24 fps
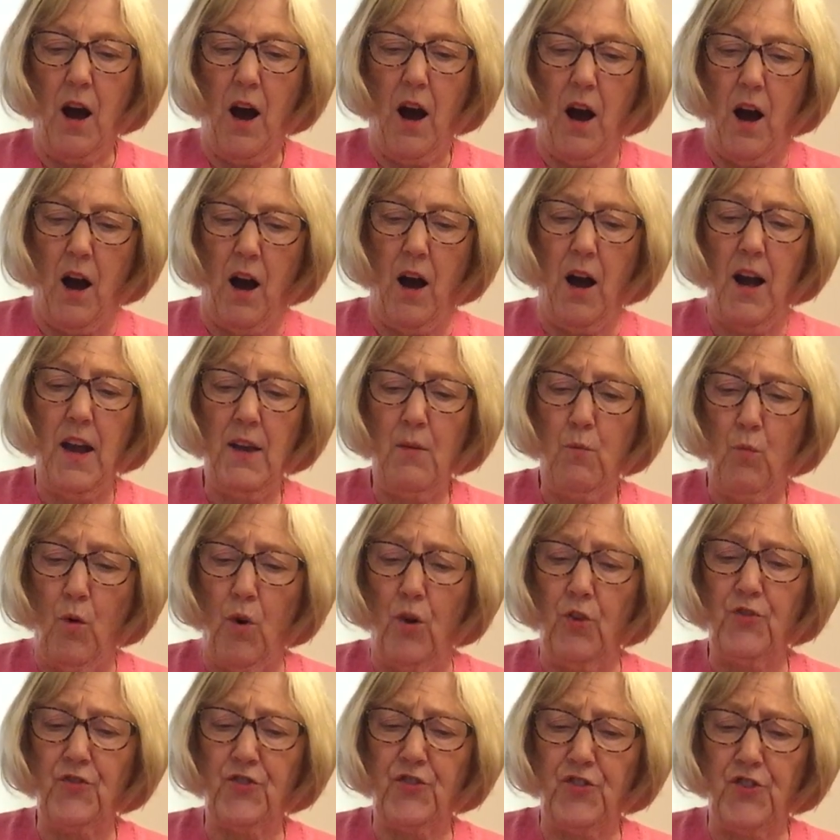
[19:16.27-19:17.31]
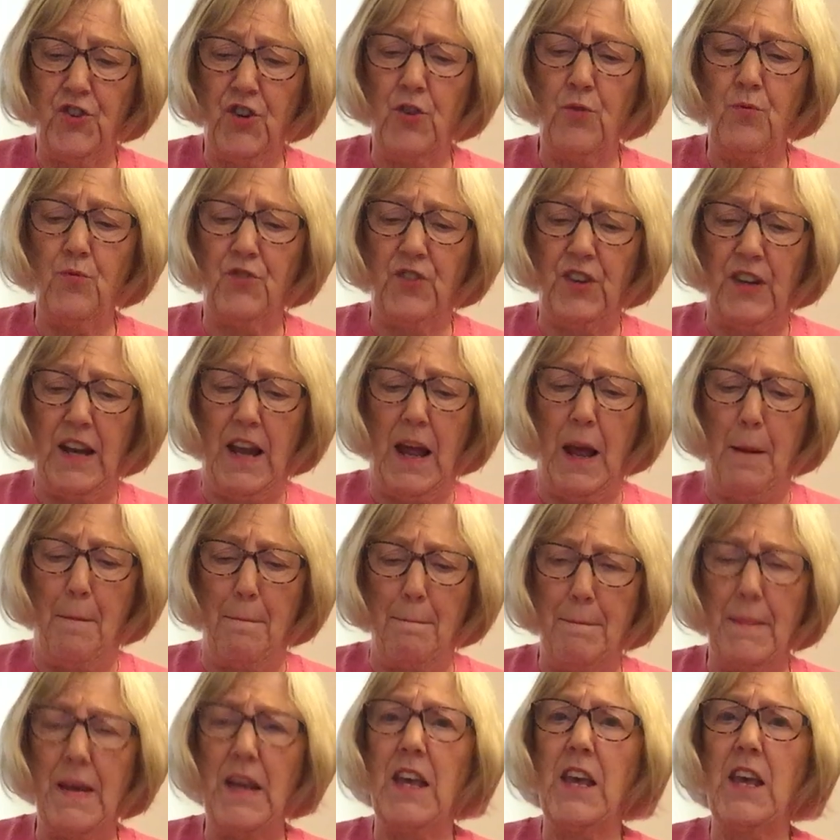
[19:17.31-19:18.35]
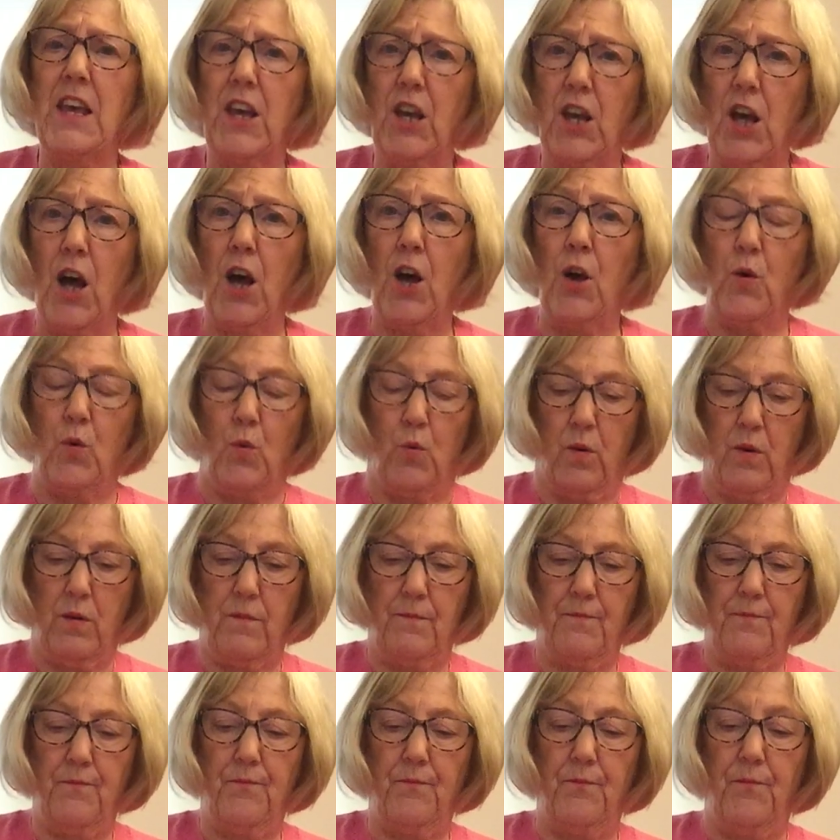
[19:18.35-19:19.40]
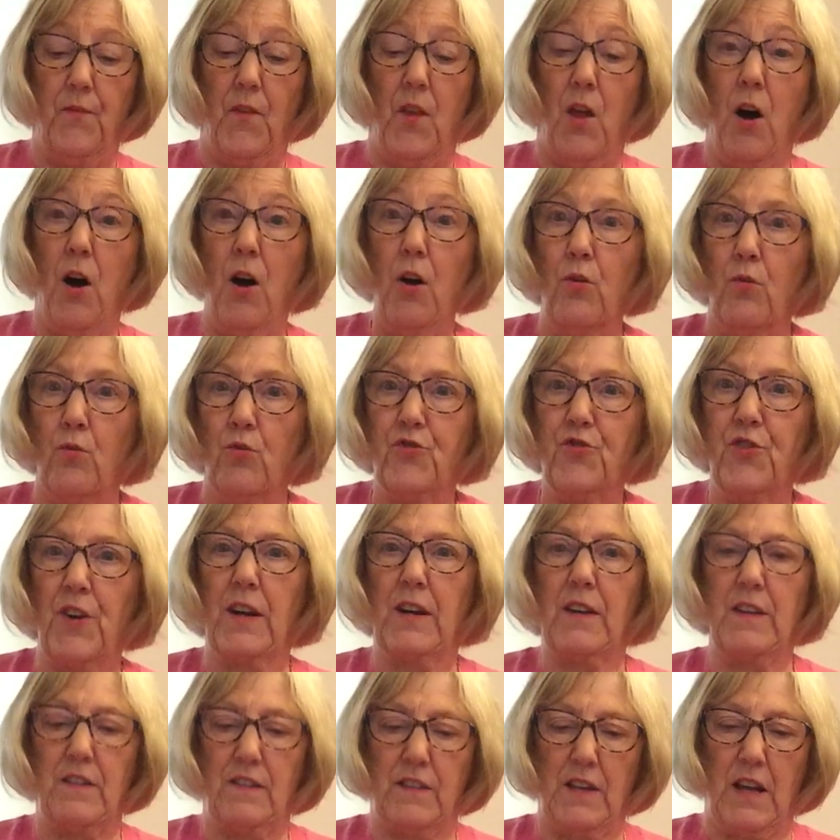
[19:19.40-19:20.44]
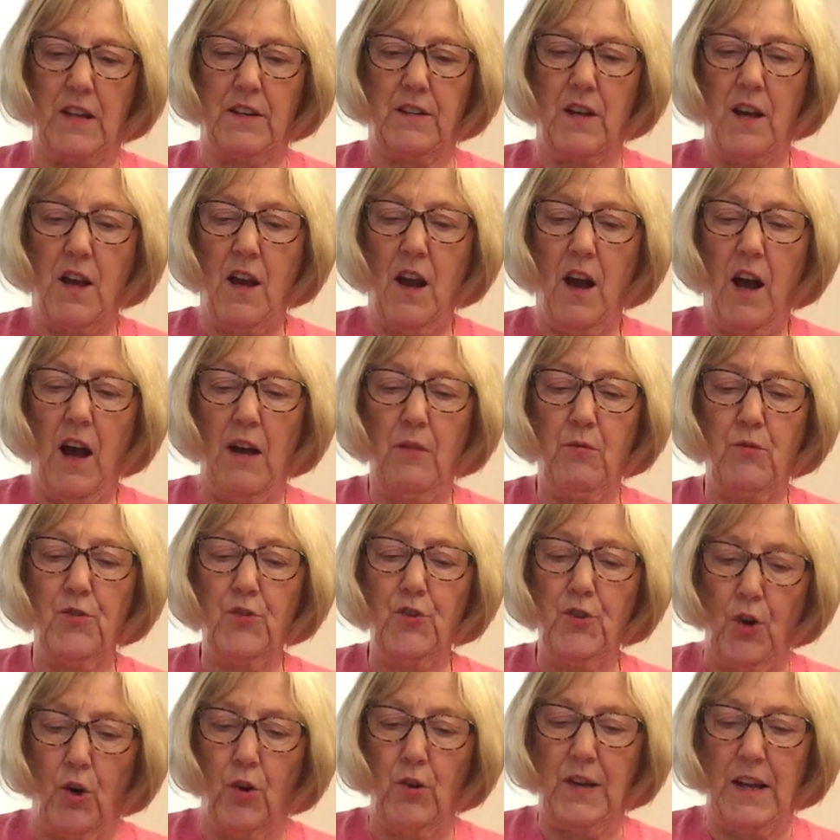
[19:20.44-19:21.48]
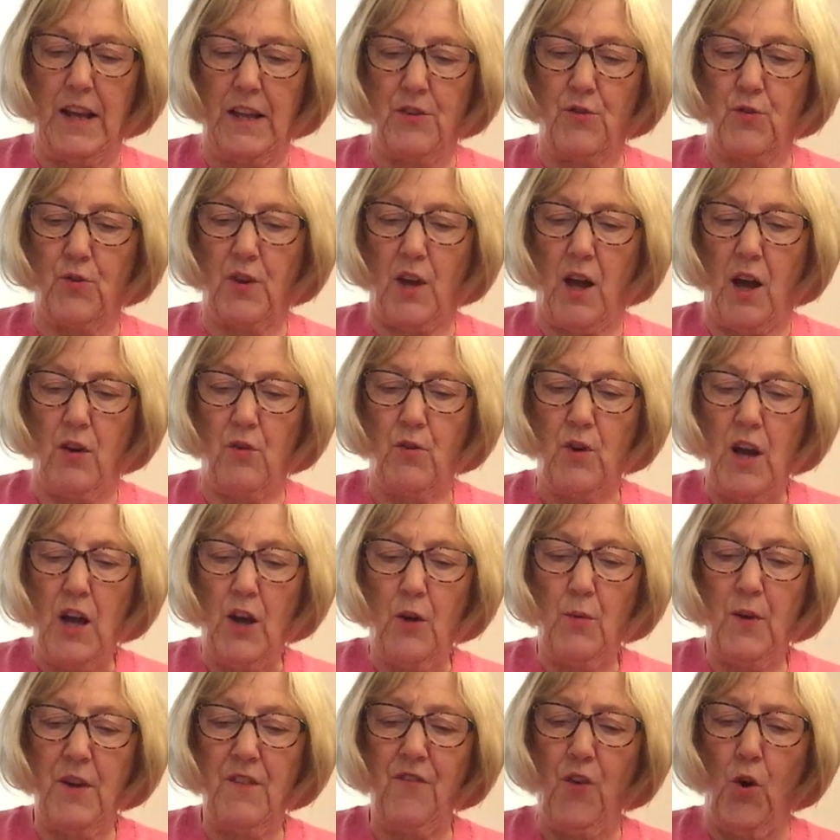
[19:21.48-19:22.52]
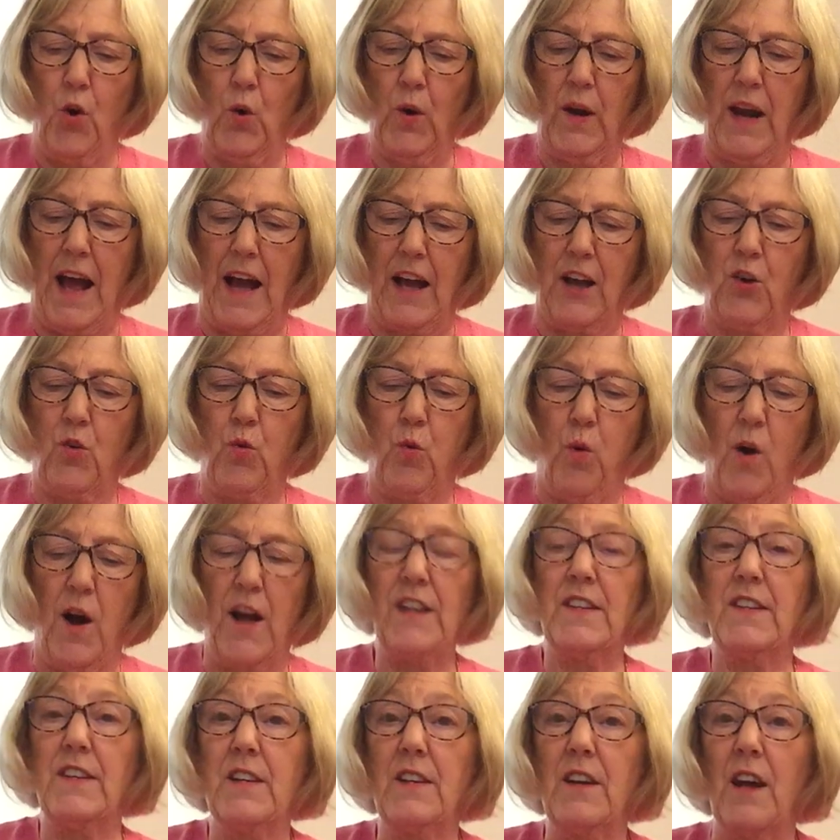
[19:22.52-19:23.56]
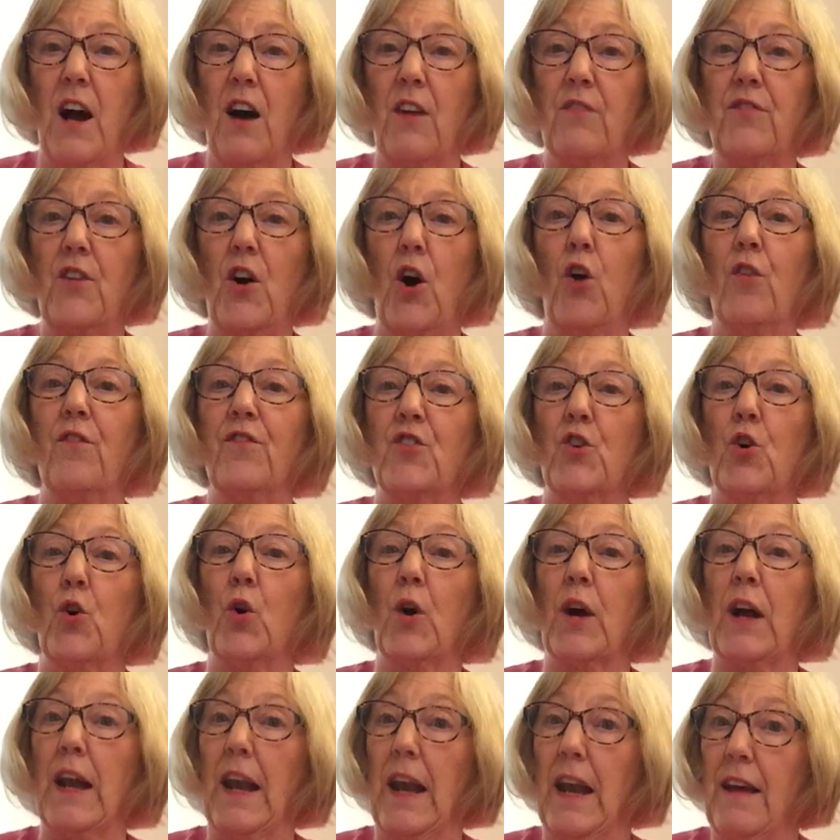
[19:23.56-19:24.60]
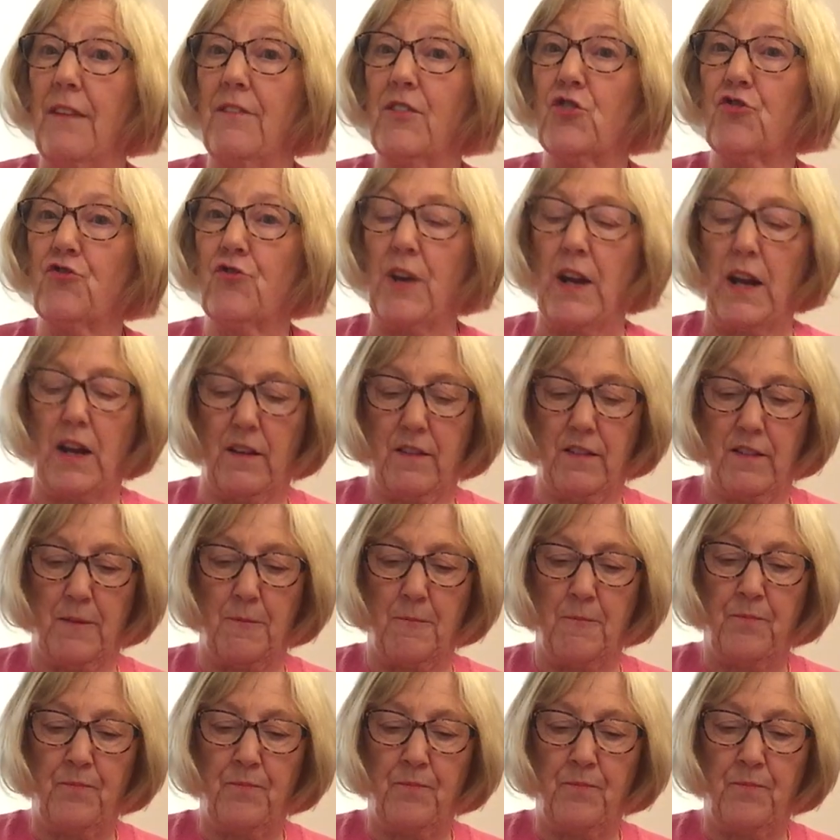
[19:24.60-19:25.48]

"I want you to let me go." "No," Trunky said, "I will not let you go. We've all had quite enough of your clever tricks."